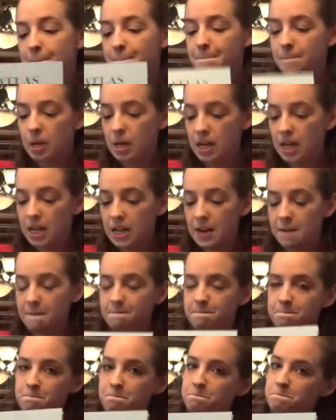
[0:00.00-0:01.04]
but
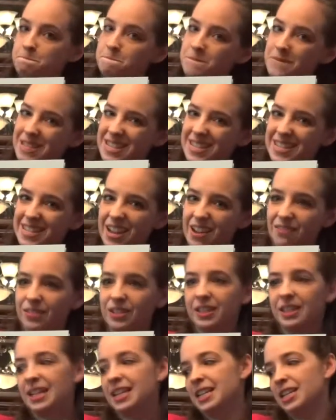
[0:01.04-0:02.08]
not
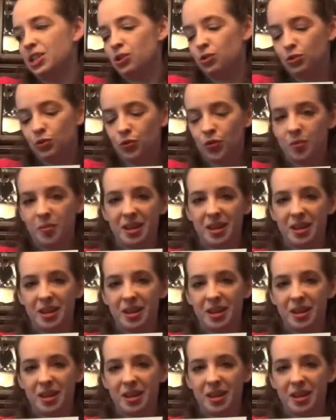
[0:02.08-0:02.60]
really any use for